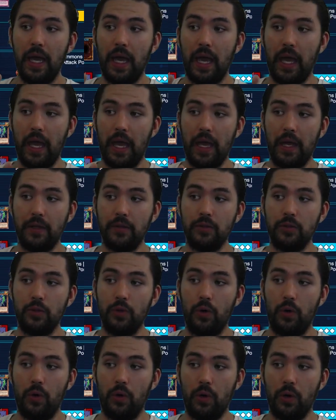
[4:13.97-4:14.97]
and
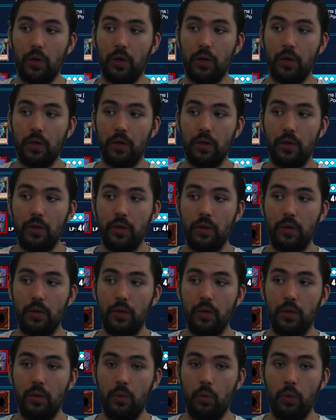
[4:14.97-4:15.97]
your
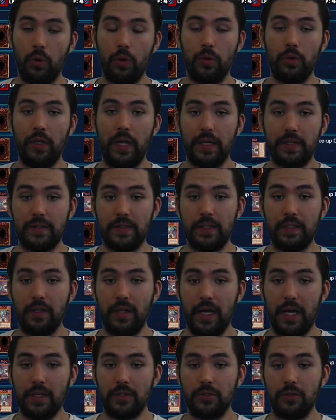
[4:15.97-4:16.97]
World Legacy Clash.